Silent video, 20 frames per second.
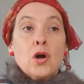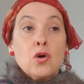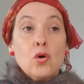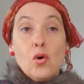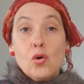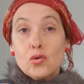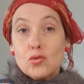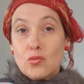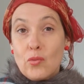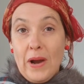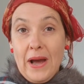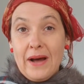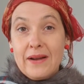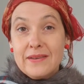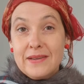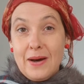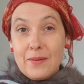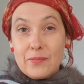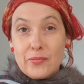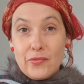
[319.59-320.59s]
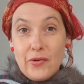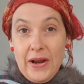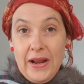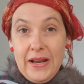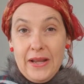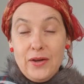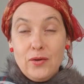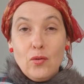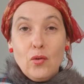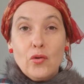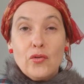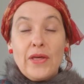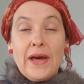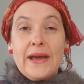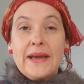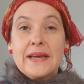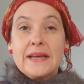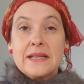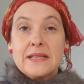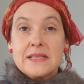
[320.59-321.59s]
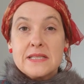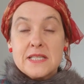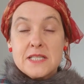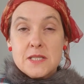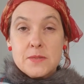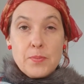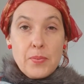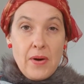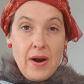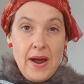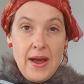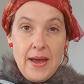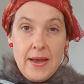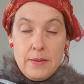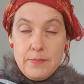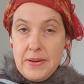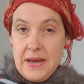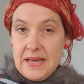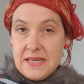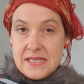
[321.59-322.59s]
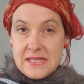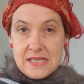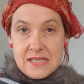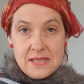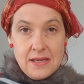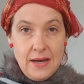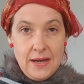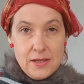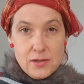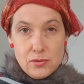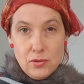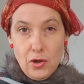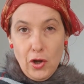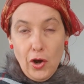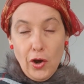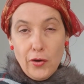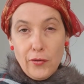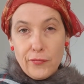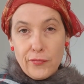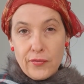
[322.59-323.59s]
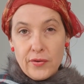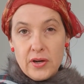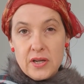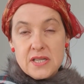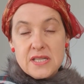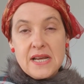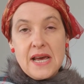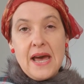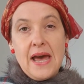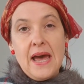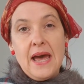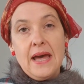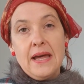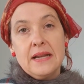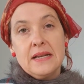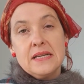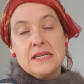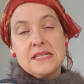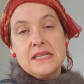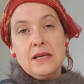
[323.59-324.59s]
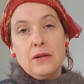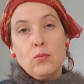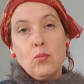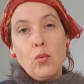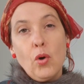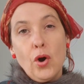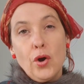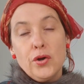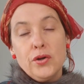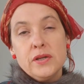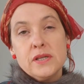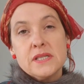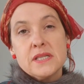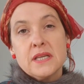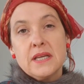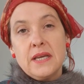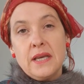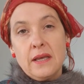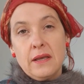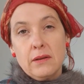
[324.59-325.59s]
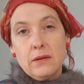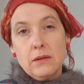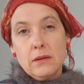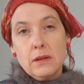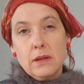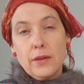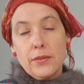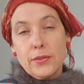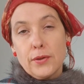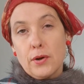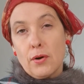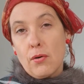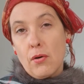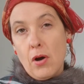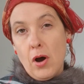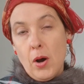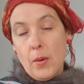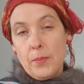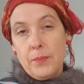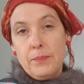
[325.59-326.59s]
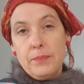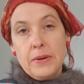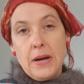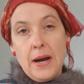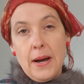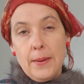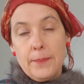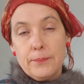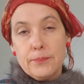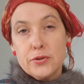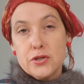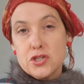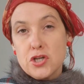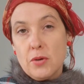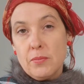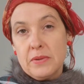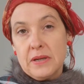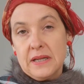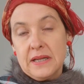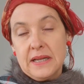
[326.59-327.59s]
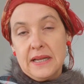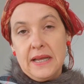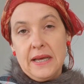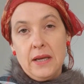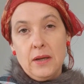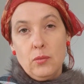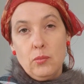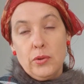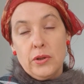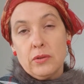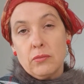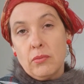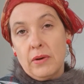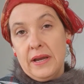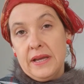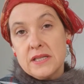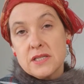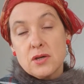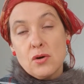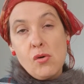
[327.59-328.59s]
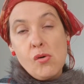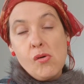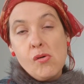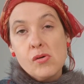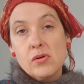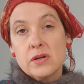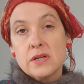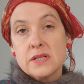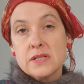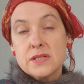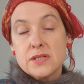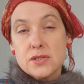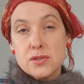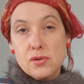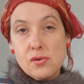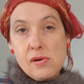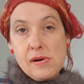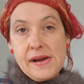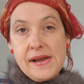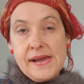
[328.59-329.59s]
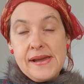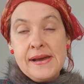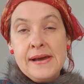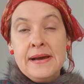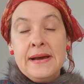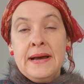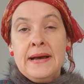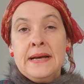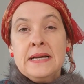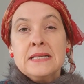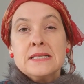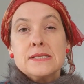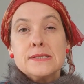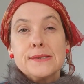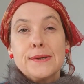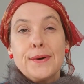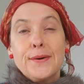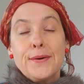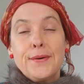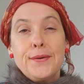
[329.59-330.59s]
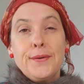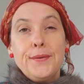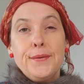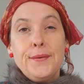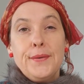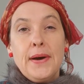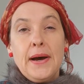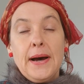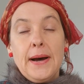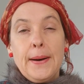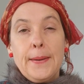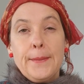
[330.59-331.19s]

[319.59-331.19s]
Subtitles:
called Roundup Ready, or they can spray pesticides all over it and it won't kill the crop, predominantly with wheat, corn and soy. So